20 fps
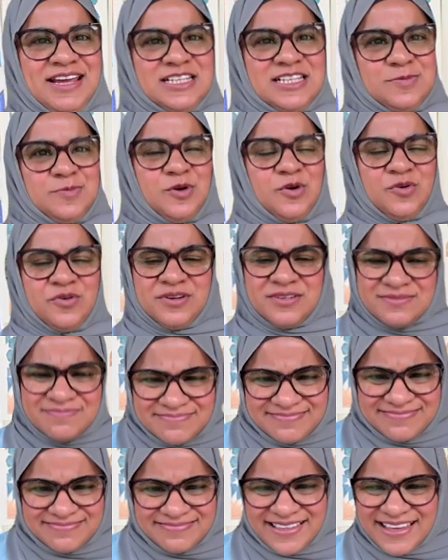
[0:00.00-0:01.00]
century
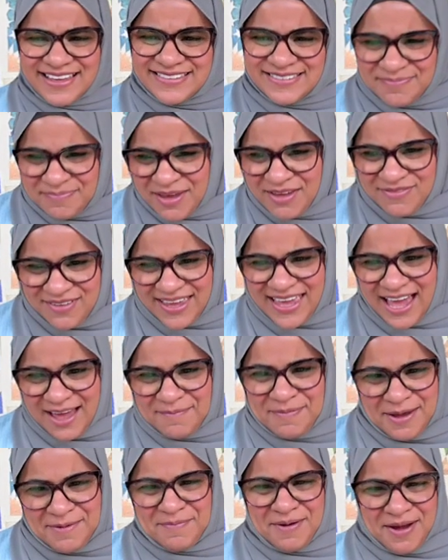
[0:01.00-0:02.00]
explorers, there's
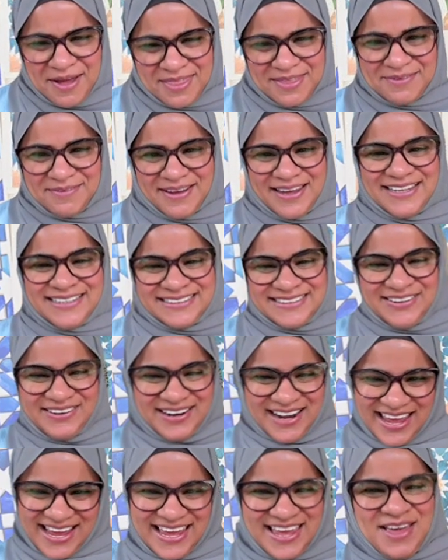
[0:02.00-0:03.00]
a bit of a gap here, by the way.